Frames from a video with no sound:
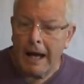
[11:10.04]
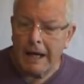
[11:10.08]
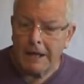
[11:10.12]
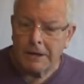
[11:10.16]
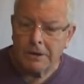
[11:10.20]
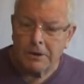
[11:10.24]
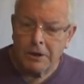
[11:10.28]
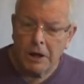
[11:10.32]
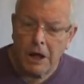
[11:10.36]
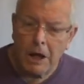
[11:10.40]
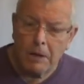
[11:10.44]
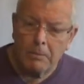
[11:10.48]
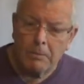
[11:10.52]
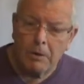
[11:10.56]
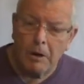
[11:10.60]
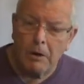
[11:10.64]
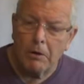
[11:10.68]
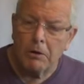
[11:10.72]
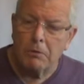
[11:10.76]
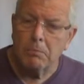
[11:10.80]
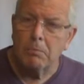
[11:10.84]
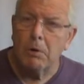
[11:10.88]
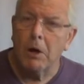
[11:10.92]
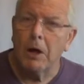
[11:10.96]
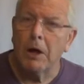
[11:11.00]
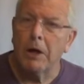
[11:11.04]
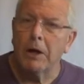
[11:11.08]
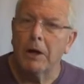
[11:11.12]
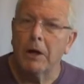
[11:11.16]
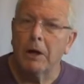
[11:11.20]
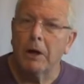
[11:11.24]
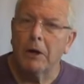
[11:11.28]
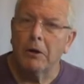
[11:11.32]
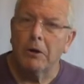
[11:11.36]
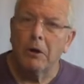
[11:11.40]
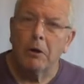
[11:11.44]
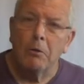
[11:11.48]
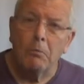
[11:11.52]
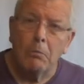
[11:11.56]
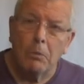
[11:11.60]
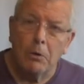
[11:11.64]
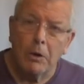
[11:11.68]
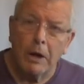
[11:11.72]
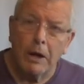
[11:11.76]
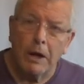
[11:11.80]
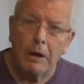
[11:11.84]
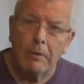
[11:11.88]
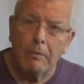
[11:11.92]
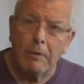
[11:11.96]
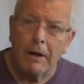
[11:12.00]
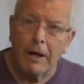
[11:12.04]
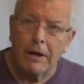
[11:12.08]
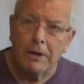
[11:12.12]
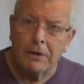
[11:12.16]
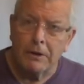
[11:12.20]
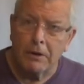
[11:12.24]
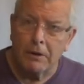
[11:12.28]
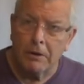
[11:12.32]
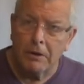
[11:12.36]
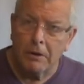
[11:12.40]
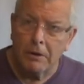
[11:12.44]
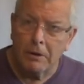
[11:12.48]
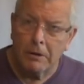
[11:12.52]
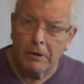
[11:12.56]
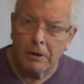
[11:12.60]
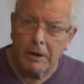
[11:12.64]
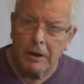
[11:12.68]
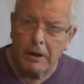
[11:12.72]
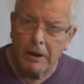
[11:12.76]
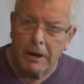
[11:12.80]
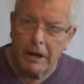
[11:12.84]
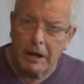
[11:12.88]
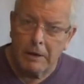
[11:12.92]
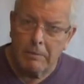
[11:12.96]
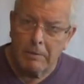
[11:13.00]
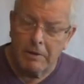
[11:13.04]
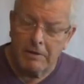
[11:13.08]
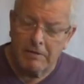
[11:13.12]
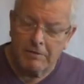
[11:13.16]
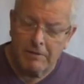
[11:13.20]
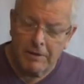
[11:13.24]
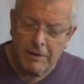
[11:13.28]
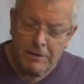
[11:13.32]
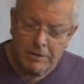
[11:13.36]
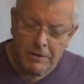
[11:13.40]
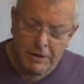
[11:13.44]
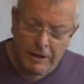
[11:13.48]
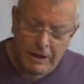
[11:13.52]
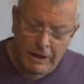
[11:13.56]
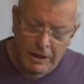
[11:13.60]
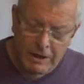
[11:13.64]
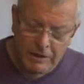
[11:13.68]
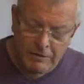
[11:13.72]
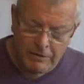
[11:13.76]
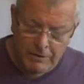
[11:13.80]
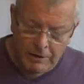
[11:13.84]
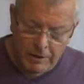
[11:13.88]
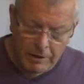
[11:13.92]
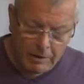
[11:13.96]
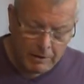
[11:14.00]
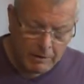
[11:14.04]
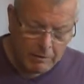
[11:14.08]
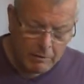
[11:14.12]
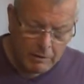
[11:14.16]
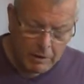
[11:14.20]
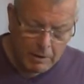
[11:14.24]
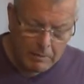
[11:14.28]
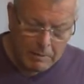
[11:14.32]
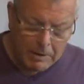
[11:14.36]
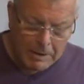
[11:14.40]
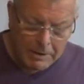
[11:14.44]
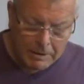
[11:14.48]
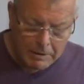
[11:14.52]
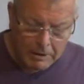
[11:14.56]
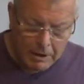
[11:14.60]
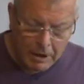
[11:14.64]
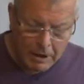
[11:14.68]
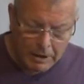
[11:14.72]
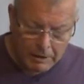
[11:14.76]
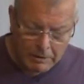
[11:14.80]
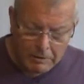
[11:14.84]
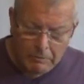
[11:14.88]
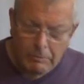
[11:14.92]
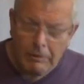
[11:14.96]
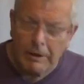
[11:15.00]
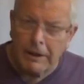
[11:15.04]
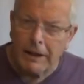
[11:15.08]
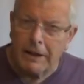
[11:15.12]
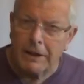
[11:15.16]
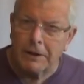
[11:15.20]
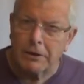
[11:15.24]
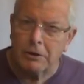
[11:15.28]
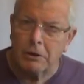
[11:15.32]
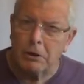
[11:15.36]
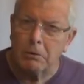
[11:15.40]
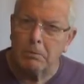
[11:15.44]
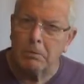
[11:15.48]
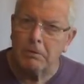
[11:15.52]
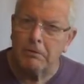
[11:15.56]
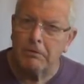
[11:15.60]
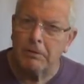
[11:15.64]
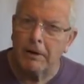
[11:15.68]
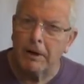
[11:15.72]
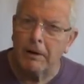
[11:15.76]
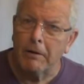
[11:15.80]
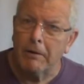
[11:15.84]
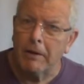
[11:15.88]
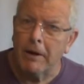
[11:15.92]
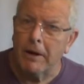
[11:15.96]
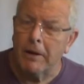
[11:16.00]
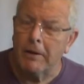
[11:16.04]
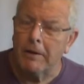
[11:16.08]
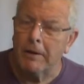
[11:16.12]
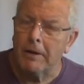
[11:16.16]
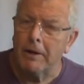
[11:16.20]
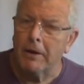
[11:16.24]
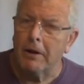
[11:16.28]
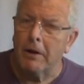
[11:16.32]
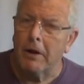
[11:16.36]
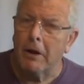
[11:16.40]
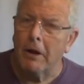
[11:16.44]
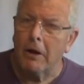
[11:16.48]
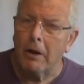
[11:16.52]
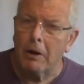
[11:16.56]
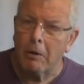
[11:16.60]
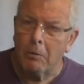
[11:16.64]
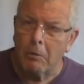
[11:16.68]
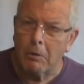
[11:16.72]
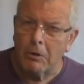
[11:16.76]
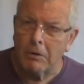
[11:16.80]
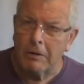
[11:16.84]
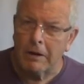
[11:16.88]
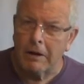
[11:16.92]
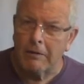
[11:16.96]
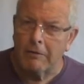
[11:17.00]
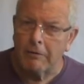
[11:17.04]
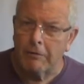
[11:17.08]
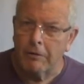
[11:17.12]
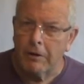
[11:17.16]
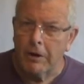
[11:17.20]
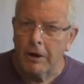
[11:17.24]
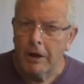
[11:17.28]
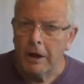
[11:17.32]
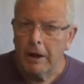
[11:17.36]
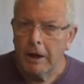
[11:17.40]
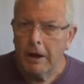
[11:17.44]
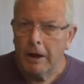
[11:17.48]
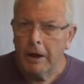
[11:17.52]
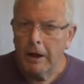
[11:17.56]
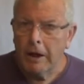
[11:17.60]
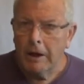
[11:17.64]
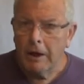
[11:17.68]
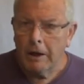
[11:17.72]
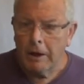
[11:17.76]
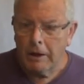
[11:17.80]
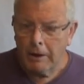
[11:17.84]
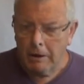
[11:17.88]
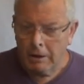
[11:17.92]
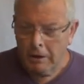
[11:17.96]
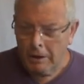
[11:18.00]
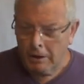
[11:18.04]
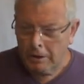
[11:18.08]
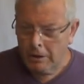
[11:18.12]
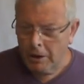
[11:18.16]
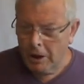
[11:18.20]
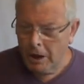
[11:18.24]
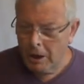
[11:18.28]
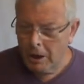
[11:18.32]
as time goes by and I don't put any weight on and get a bit fitter, get as fit, I don't want to be like really super fit or anything, and I don't want to have a